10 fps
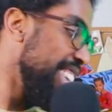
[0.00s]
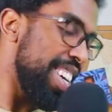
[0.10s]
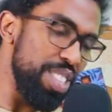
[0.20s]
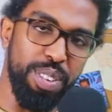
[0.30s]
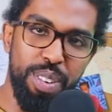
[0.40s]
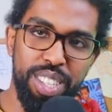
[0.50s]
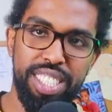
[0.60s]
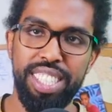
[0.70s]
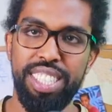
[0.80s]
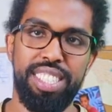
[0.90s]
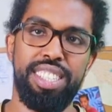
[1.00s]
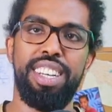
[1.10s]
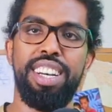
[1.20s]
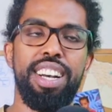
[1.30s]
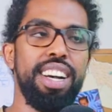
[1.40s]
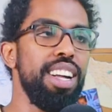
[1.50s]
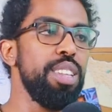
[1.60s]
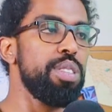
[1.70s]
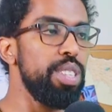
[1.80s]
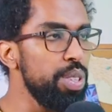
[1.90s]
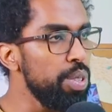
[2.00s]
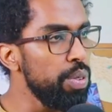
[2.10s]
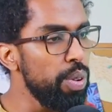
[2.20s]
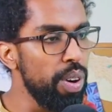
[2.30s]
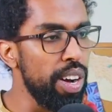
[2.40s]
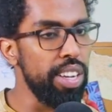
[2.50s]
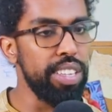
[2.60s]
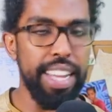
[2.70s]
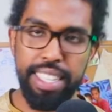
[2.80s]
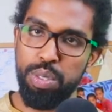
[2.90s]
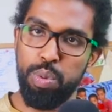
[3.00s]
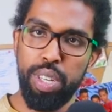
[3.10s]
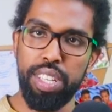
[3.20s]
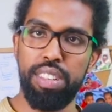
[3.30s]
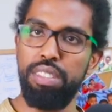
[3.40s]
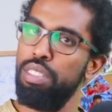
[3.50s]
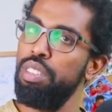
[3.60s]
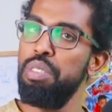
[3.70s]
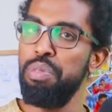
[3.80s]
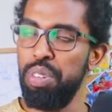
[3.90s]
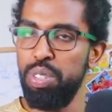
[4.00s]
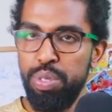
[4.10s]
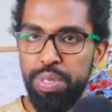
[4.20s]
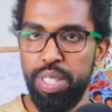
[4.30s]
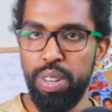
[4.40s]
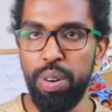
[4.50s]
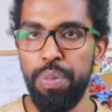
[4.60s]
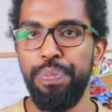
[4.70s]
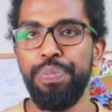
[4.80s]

Thanks for watching. I'll see you next week for a new video.